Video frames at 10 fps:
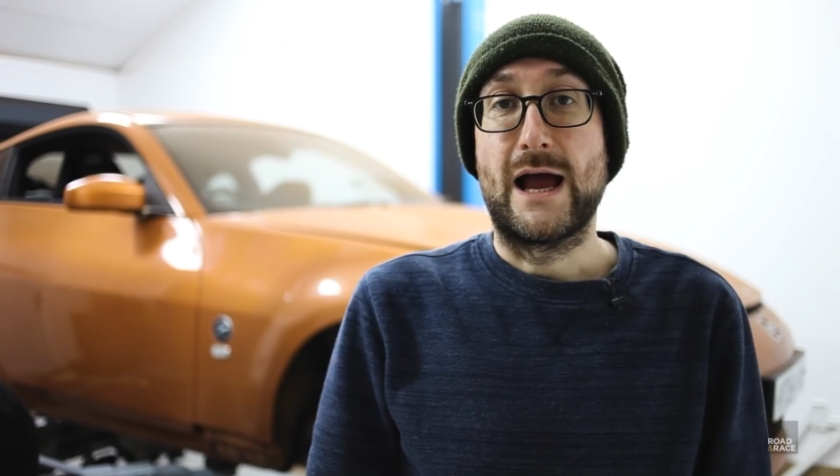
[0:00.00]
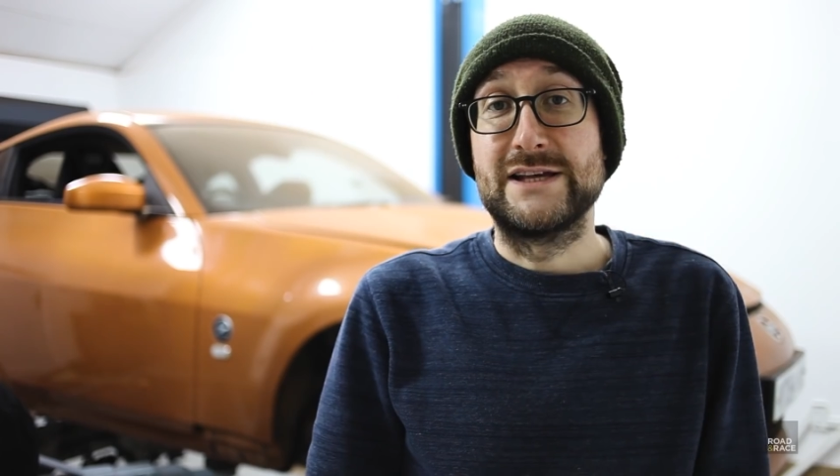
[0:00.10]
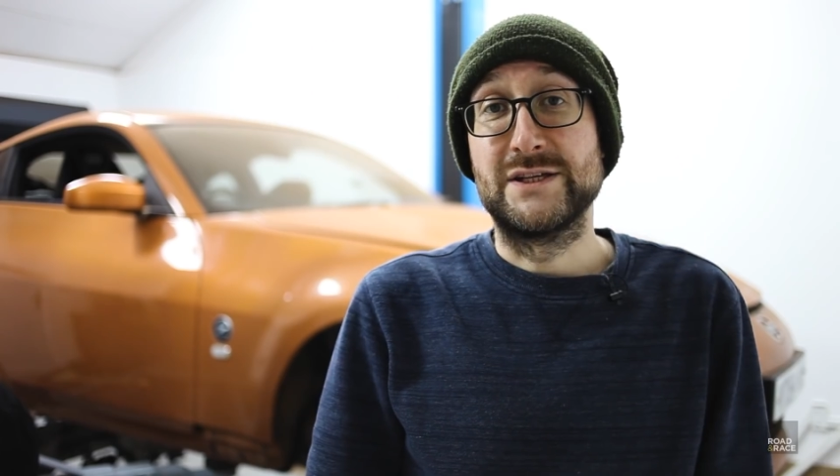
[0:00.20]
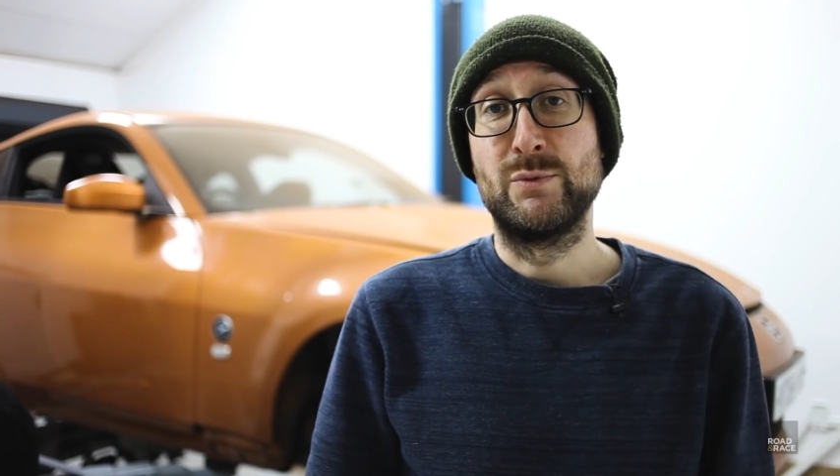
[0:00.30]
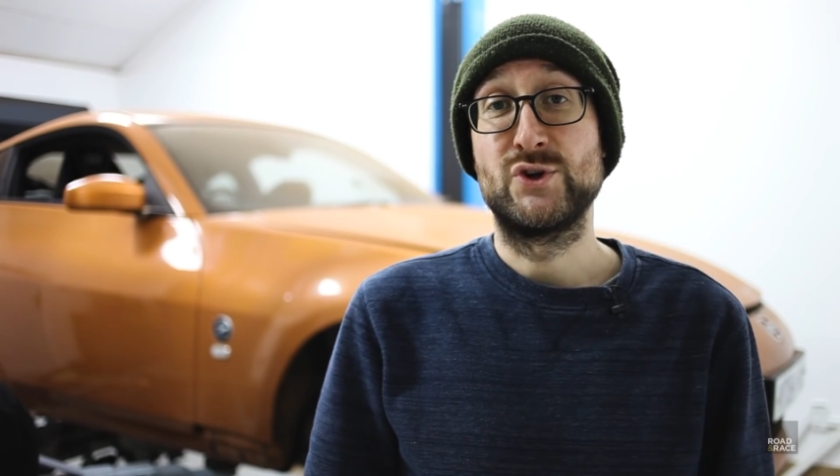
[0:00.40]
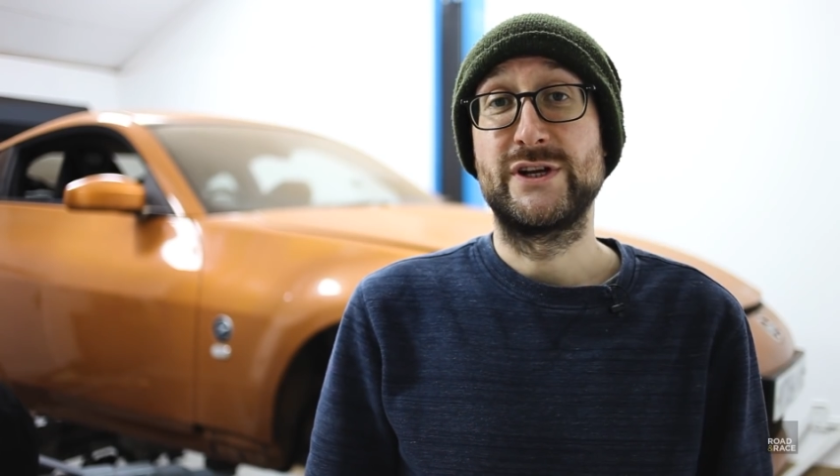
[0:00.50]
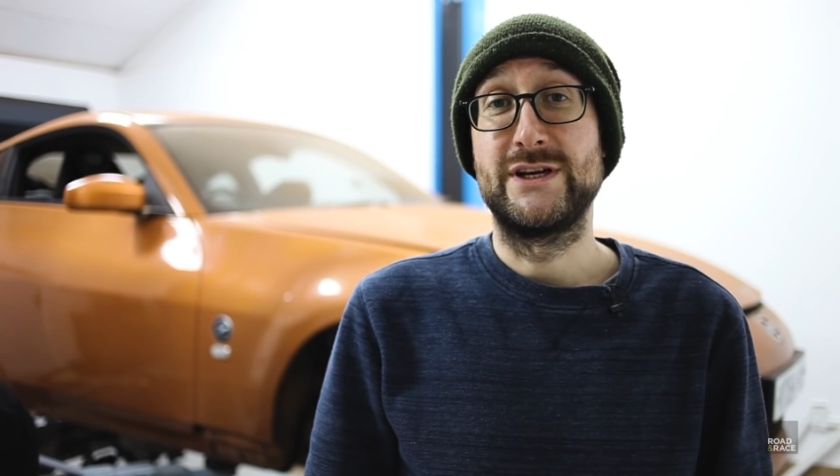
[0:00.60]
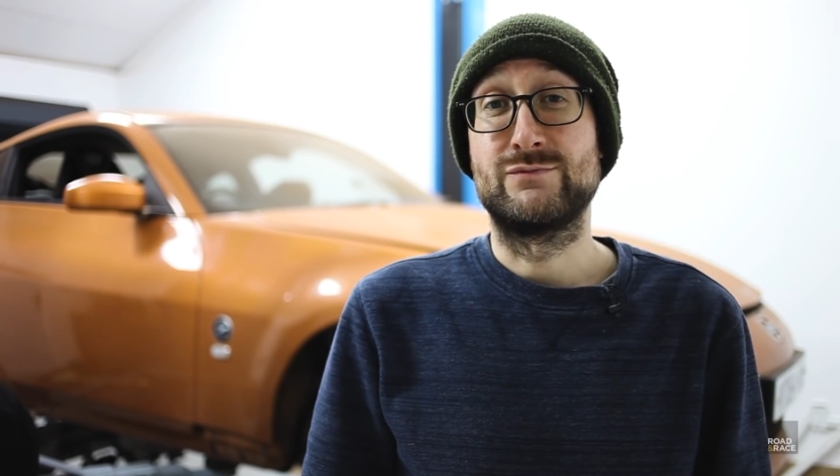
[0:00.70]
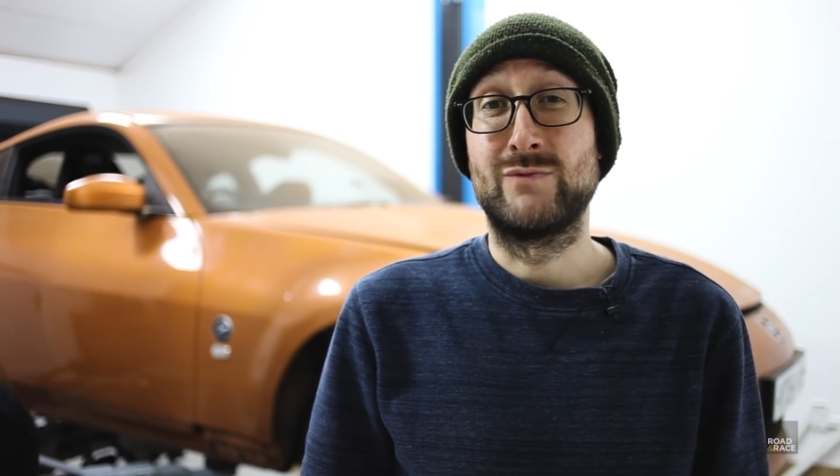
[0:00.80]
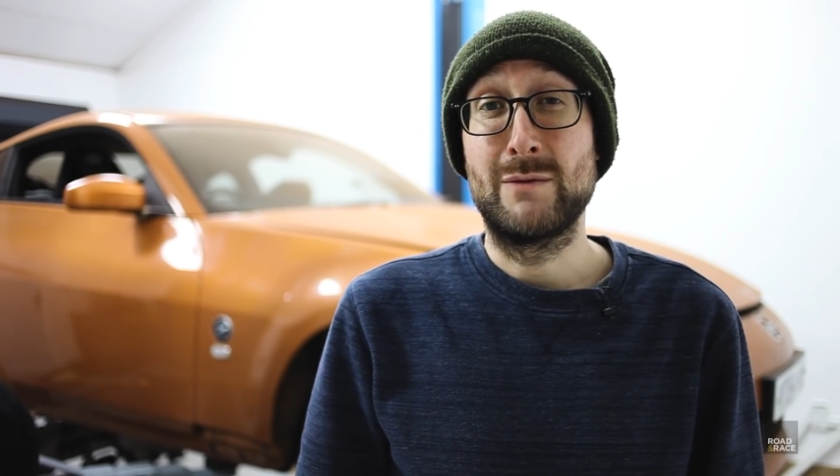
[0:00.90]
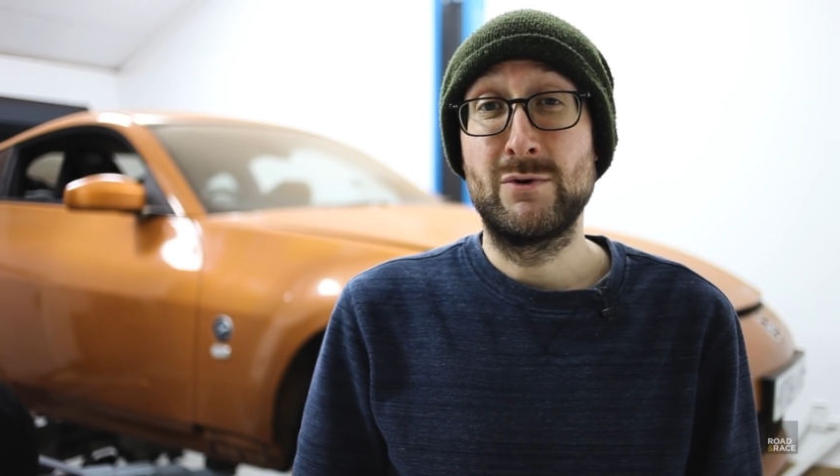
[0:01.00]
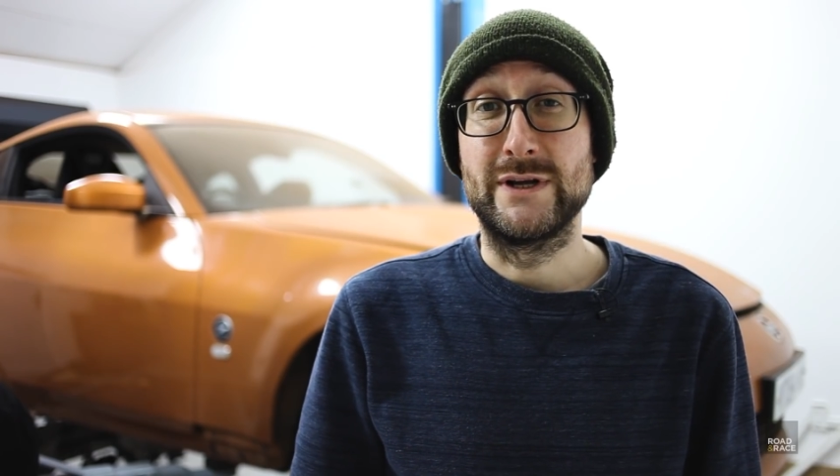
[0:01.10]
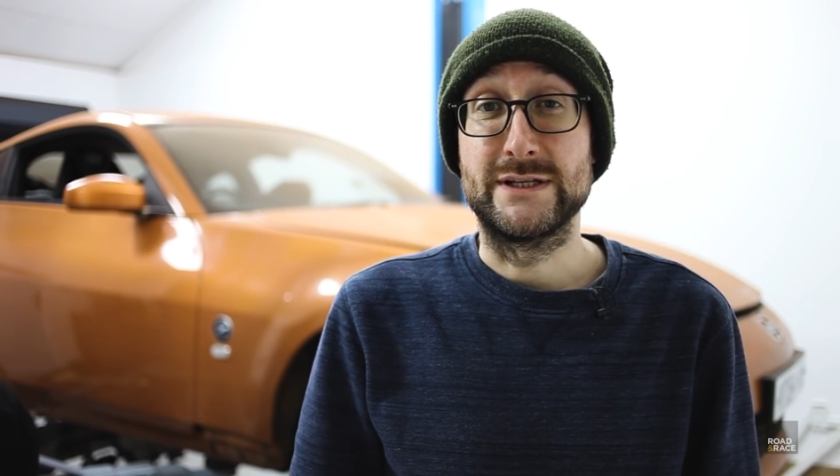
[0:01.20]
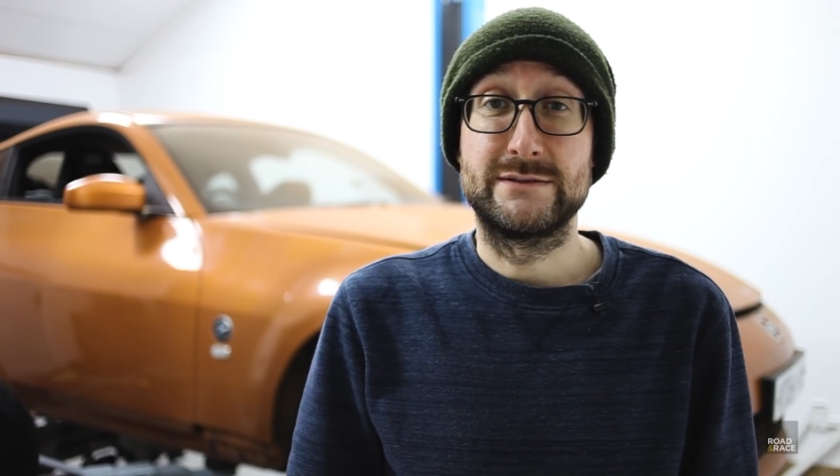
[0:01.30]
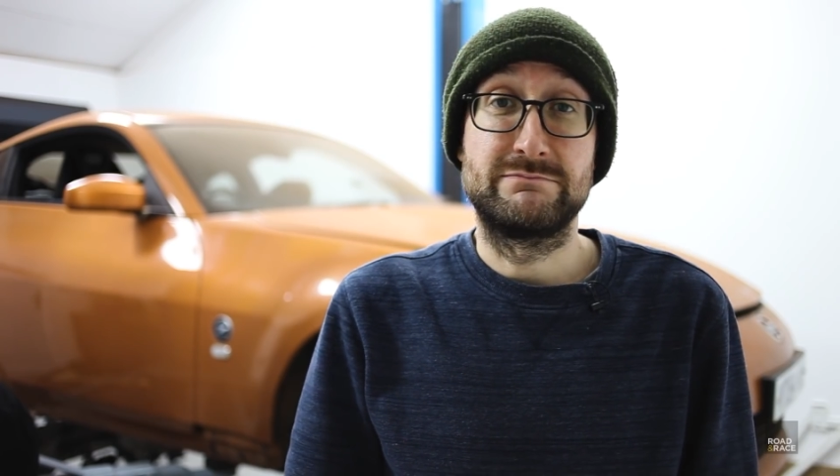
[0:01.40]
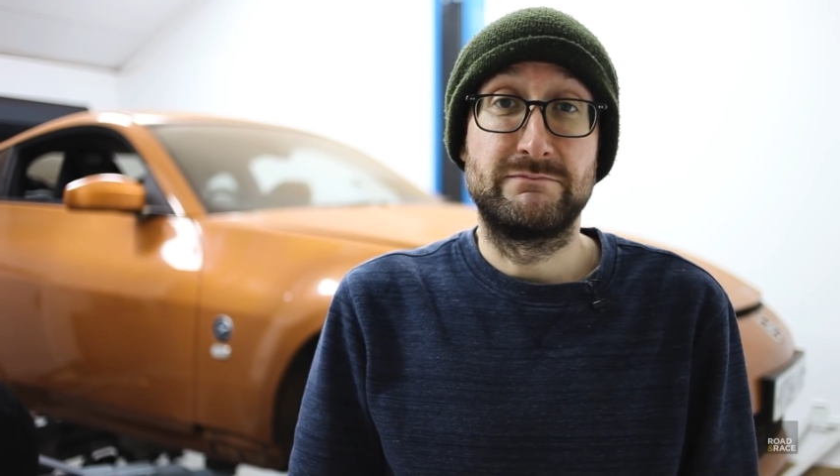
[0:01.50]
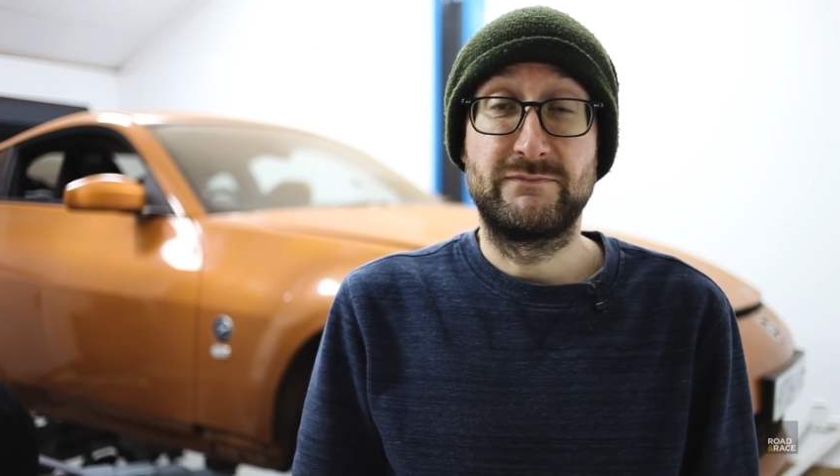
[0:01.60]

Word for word: As the bushing is rubber, it's